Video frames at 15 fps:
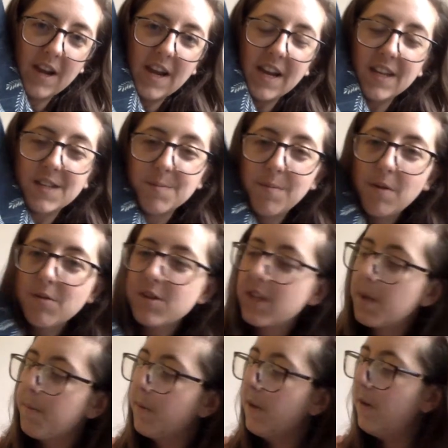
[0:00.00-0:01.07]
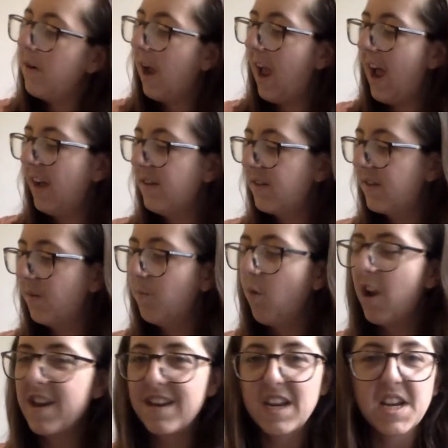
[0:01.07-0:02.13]
It's mostly blue. It has some
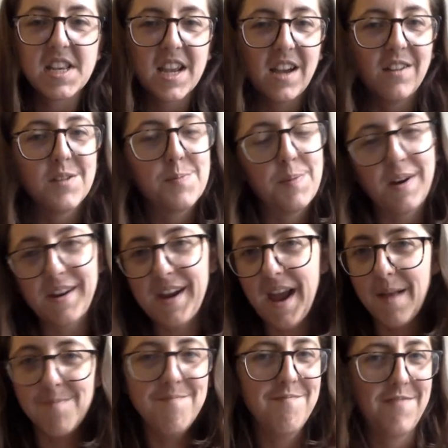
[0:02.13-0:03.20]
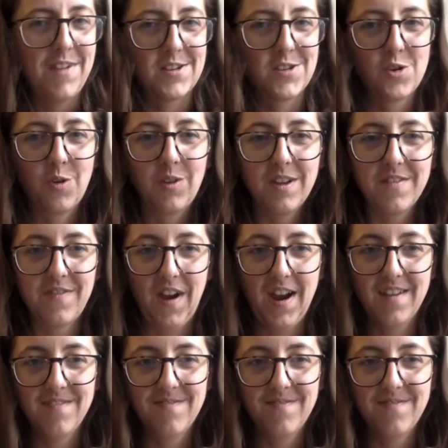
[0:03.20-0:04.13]
white details, but again, that's totally fine.